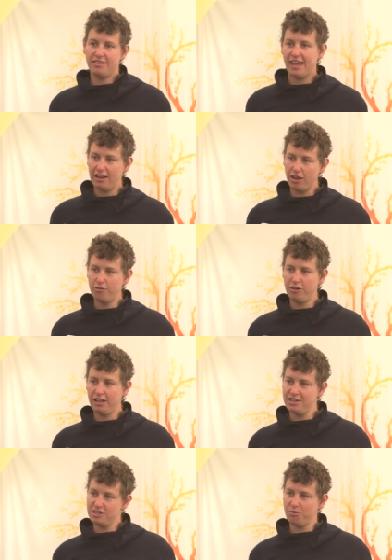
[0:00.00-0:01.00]
that long
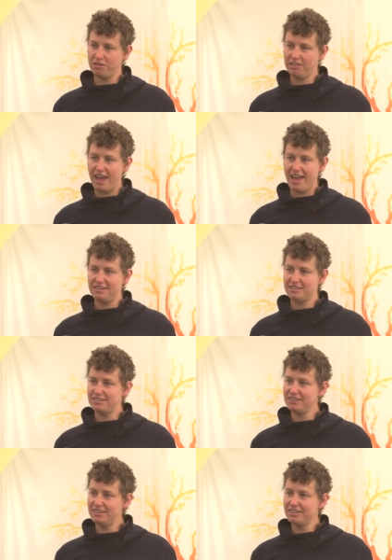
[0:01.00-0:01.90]
relation with land